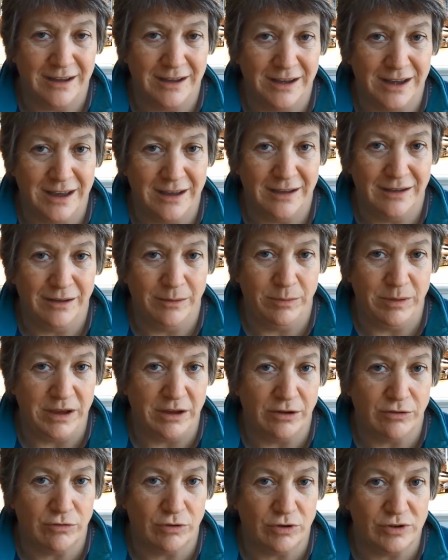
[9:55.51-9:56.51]
I get a
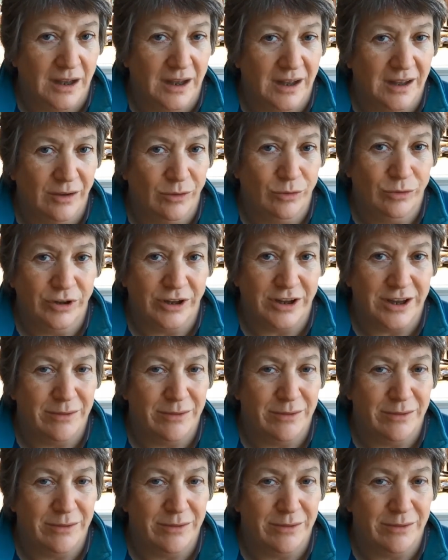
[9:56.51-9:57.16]
bit cross at all the